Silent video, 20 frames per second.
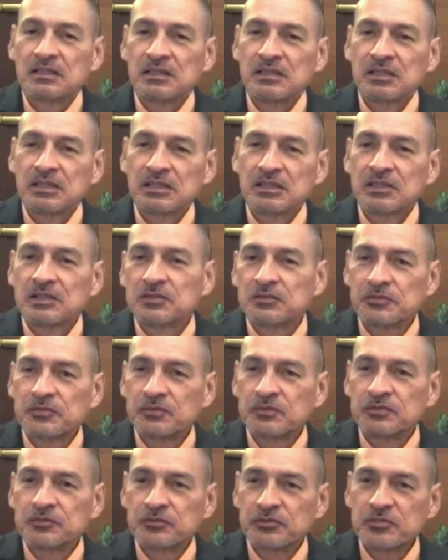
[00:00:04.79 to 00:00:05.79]
The
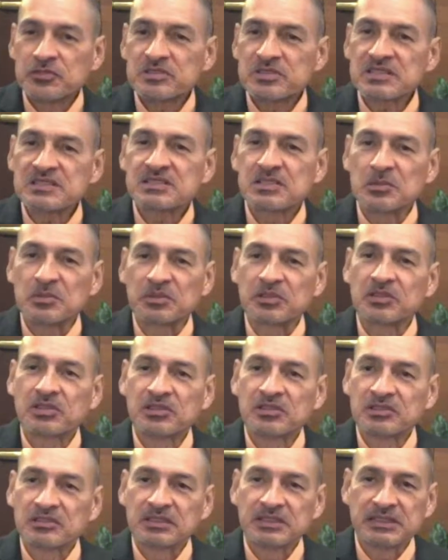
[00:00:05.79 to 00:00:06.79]
food system
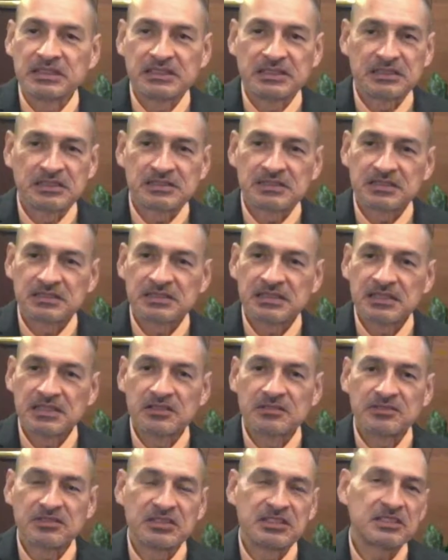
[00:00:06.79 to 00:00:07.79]
currently is a set
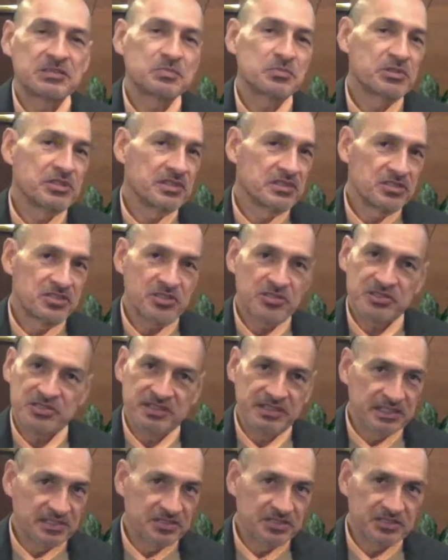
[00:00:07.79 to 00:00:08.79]
of disparate
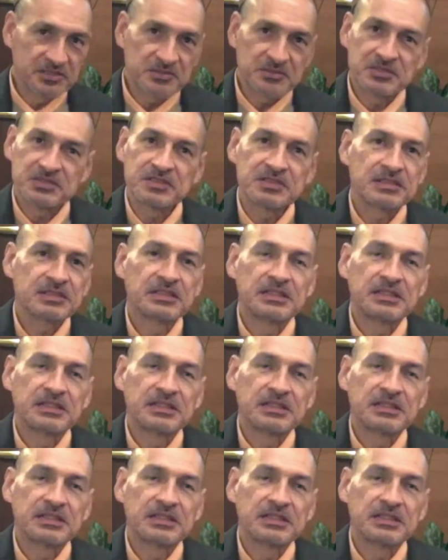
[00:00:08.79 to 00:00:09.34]
jurisdictions,